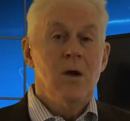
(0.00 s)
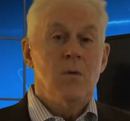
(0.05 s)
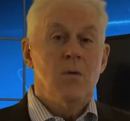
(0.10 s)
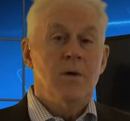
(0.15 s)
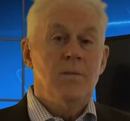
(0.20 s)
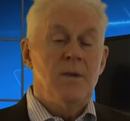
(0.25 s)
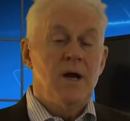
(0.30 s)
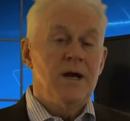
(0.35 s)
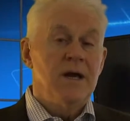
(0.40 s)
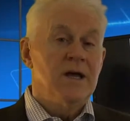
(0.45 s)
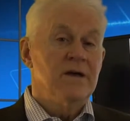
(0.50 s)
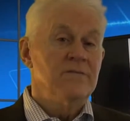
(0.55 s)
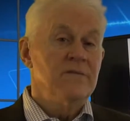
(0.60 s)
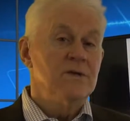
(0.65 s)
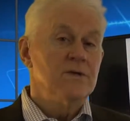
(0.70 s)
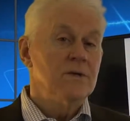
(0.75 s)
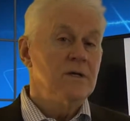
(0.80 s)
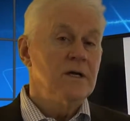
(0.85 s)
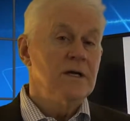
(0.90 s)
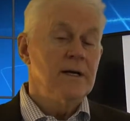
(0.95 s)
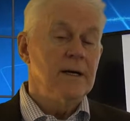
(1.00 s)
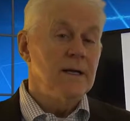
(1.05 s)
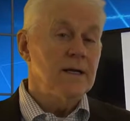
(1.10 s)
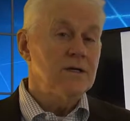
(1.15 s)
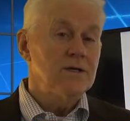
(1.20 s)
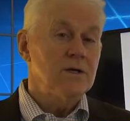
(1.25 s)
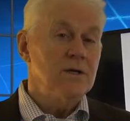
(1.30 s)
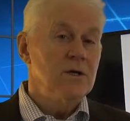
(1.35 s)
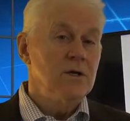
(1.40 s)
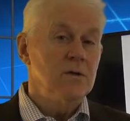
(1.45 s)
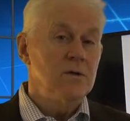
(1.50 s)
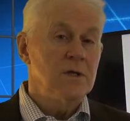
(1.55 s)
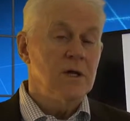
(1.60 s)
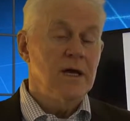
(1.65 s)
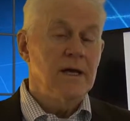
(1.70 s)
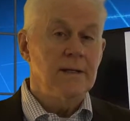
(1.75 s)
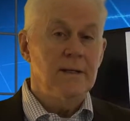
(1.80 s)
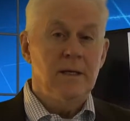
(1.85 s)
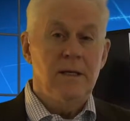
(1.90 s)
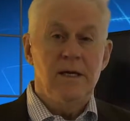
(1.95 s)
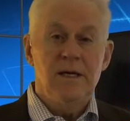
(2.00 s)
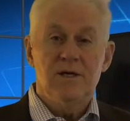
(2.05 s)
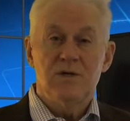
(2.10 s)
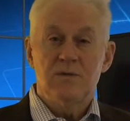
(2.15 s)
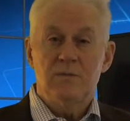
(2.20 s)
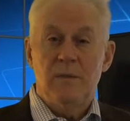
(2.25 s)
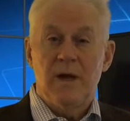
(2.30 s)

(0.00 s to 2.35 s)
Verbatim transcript: We might have the tenant execute that lease